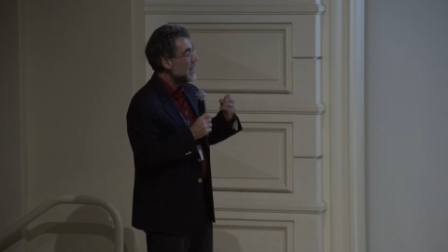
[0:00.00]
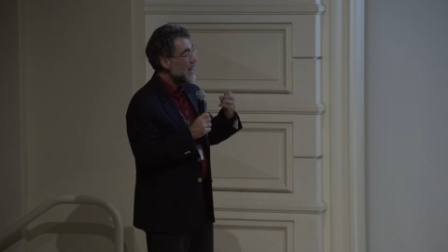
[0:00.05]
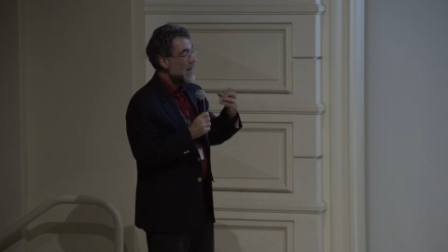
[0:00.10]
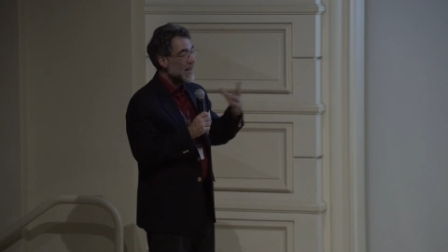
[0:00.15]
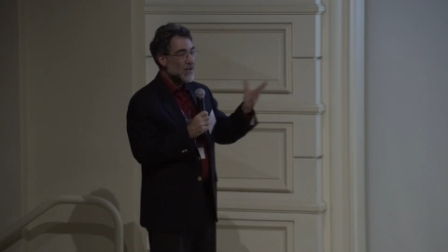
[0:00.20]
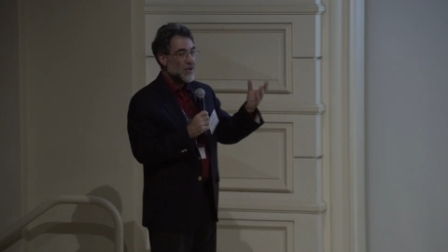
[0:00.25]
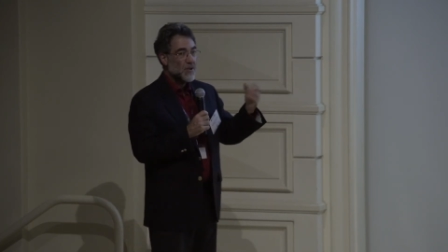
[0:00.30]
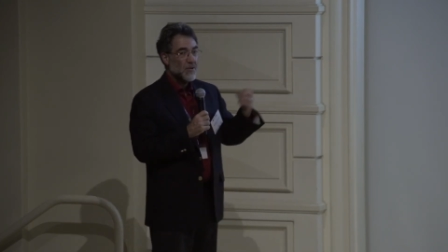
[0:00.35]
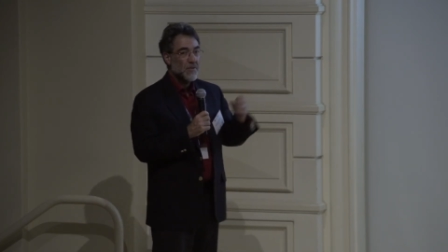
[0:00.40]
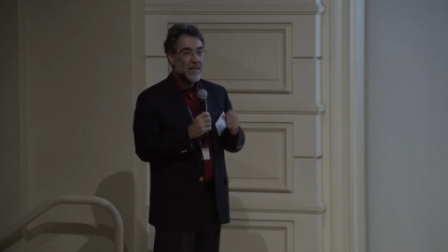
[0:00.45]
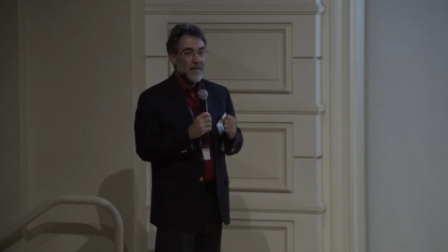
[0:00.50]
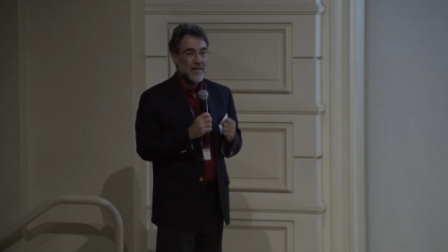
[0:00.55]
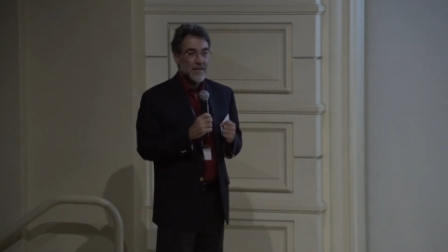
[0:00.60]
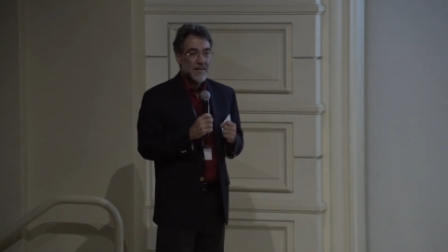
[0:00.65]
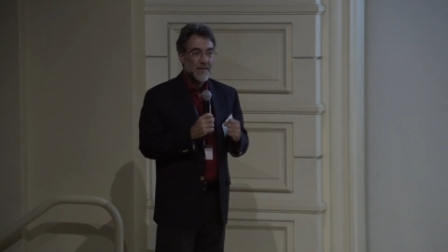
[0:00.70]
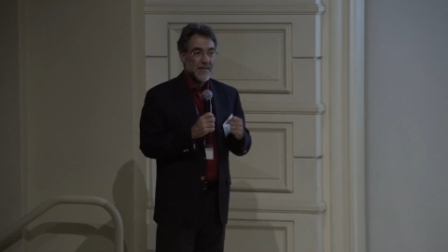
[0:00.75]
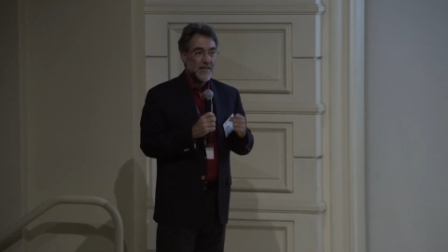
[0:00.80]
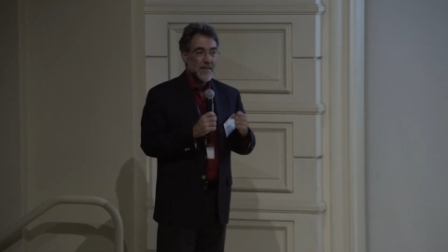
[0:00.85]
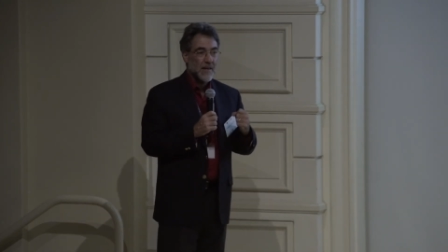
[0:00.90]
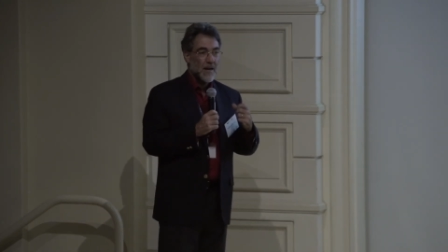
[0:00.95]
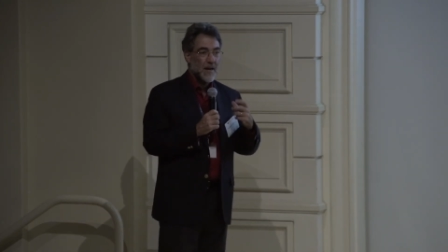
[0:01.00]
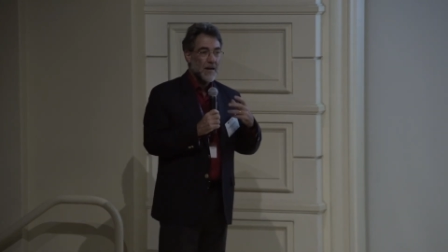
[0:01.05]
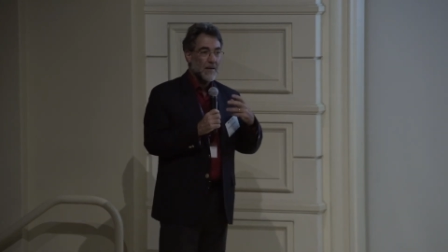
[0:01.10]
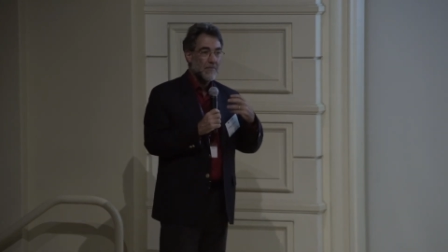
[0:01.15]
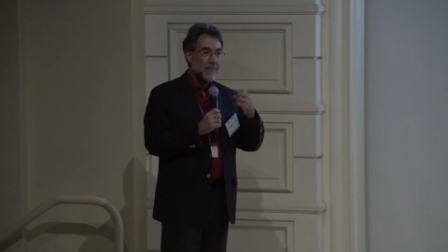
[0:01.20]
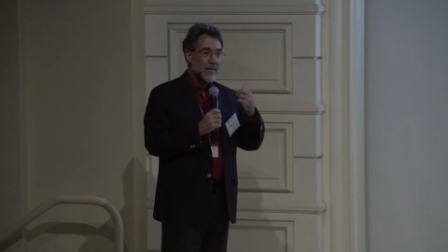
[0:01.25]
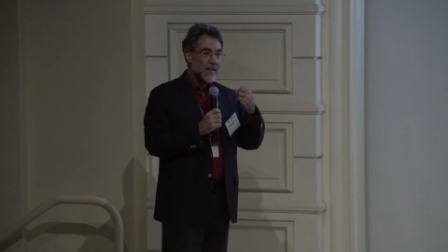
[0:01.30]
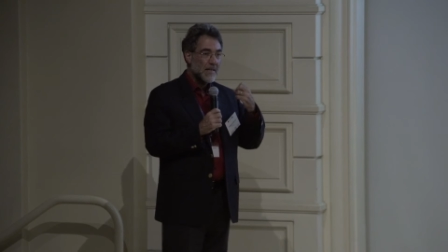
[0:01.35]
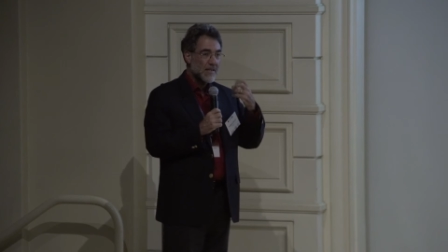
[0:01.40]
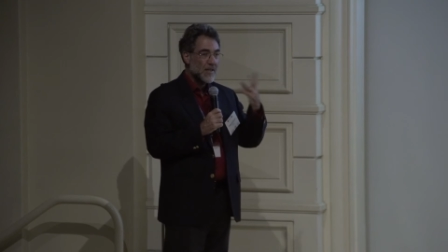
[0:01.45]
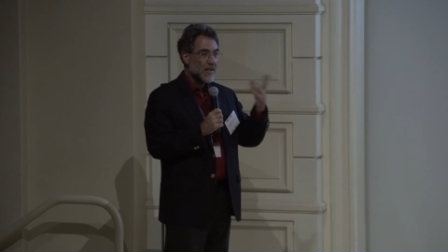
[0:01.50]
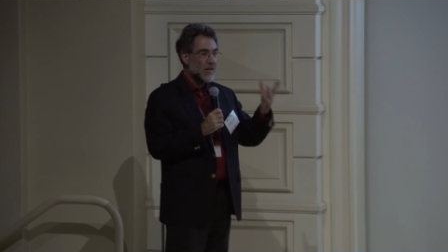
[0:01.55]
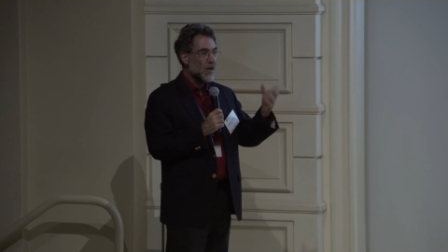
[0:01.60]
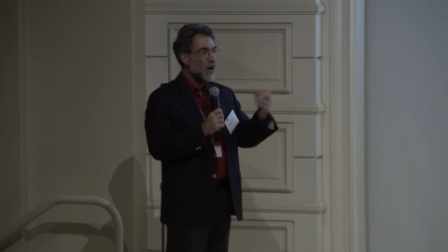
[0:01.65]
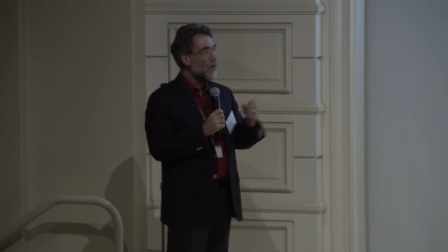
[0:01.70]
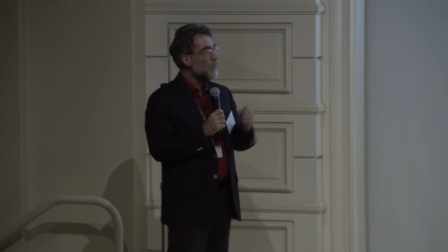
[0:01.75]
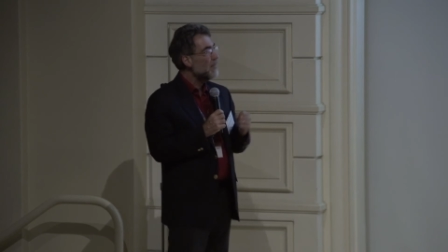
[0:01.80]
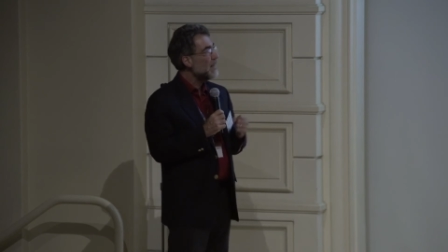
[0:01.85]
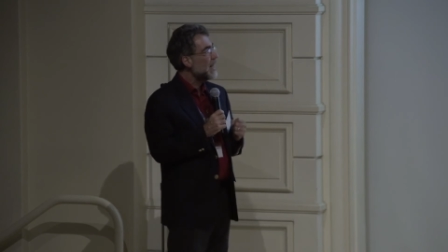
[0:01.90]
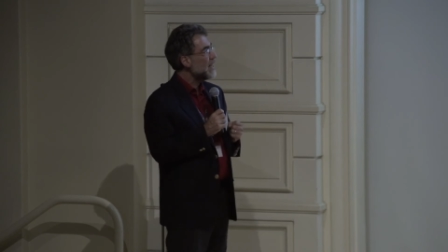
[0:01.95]
And so this is a
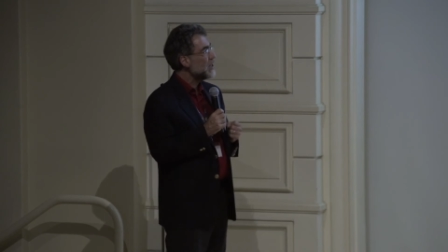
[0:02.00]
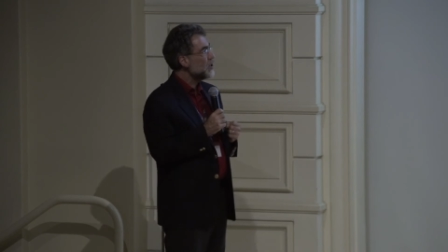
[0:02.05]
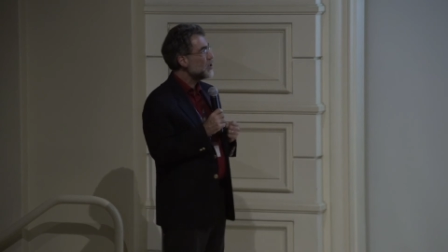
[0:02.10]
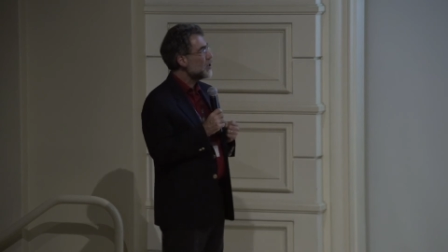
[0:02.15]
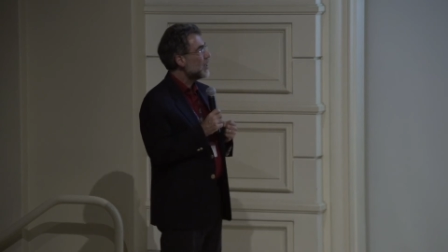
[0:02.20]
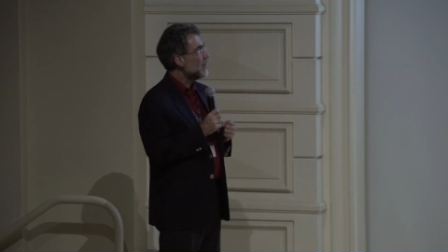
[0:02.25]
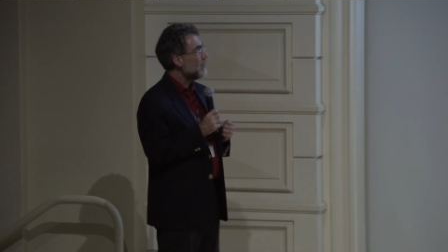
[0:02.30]
culmination